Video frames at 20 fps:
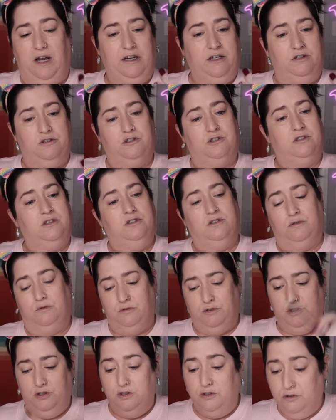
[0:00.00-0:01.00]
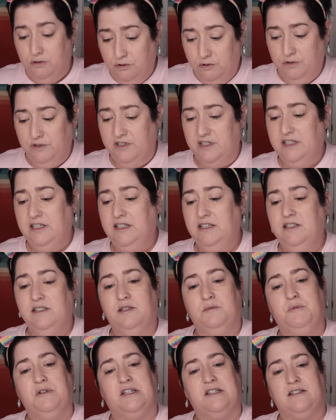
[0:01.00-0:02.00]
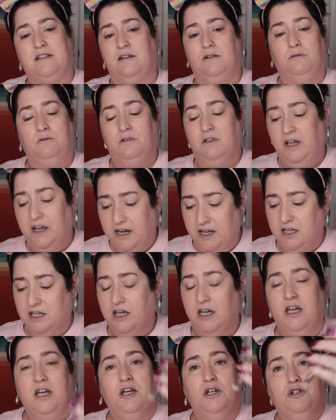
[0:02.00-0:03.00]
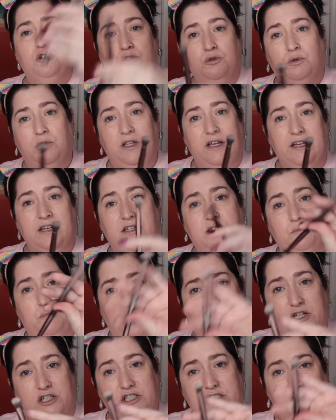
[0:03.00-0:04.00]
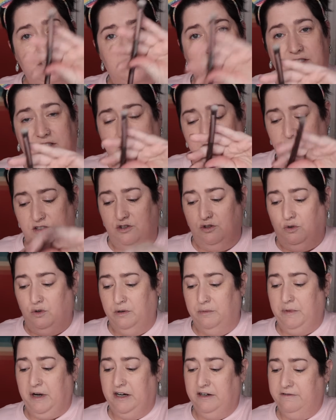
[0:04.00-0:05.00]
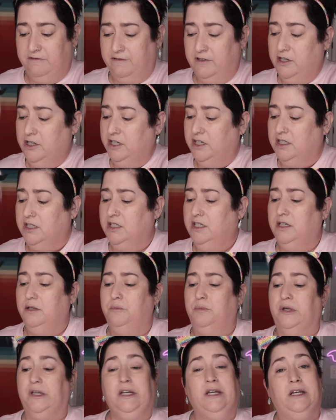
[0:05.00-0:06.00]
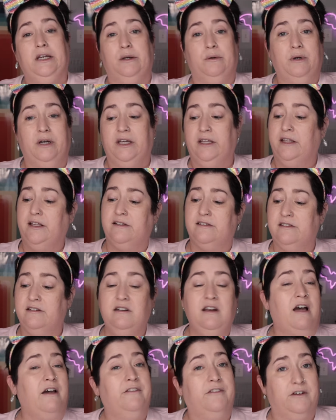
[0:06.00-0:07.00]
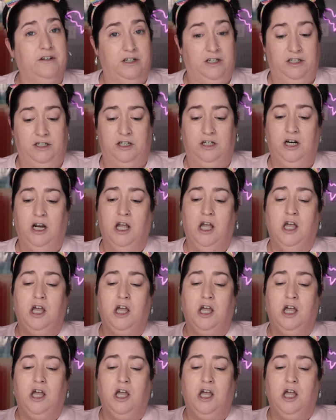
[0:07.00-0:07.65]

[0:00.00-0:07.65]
I usually don't use these because I don't like dual-ended brushes because I store mine vertically, but anyway, that's neither here